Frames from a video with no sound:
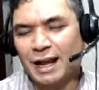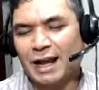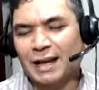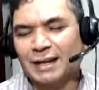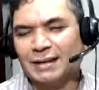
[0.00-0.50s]

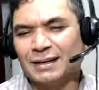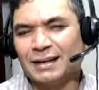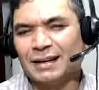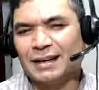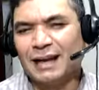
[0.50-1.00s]
And
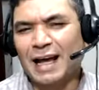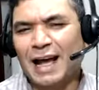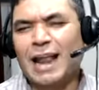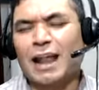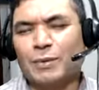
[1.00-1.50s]
I
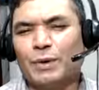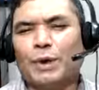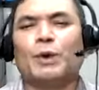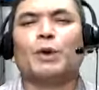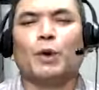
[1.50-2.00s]
love
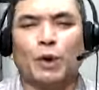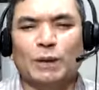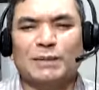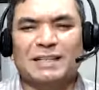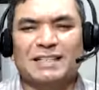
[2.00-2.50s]
your
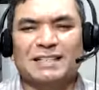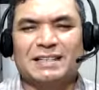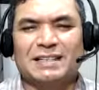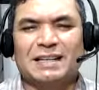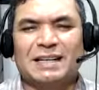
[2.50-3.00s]
comments.
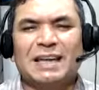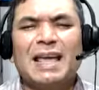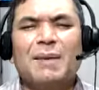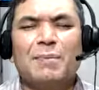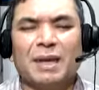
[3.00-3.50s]

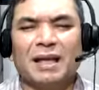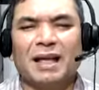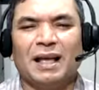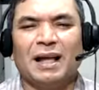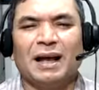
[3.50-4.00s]
Give me
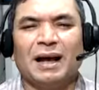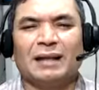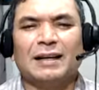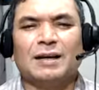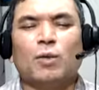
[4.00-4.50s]

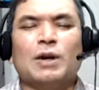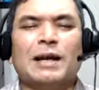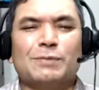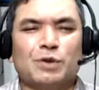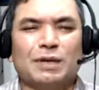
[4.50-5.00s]
that what
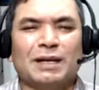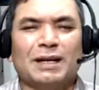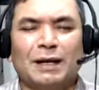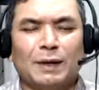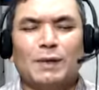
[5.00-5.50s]
I'm doing,
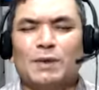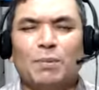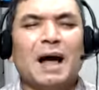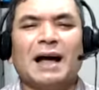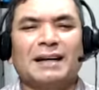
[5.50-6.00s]
good,
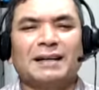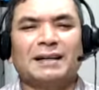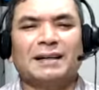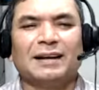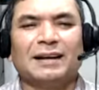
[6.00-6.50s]
bad,
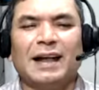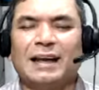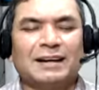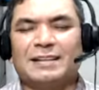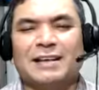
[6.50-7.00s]

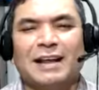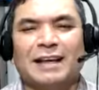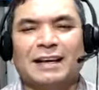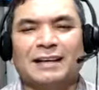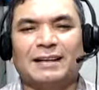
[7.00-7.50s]
like,
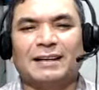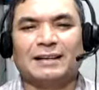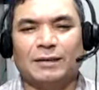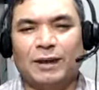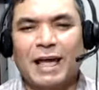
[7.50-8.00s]
dislike.
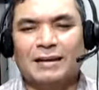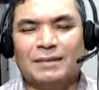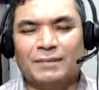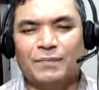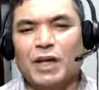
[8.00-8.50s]
Okay?
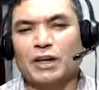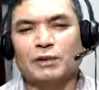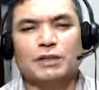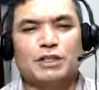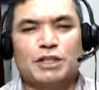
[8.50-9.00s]
Thank you.
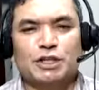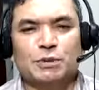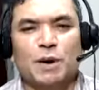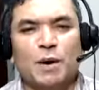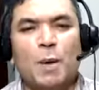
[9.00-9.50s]
See you
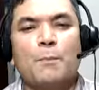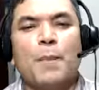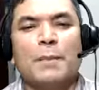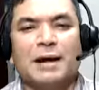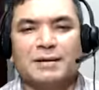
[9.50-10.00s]
tomorrow.
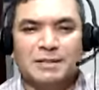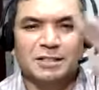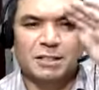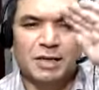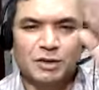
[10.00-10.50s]
Bye-bye.
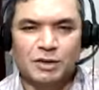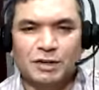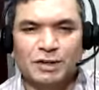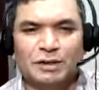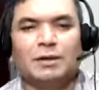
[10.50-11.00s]
Salute to you.
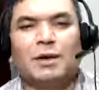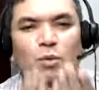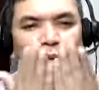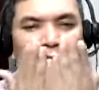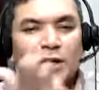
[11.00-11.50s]

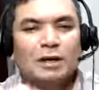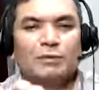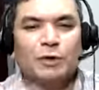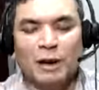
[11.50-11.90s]
Love you all.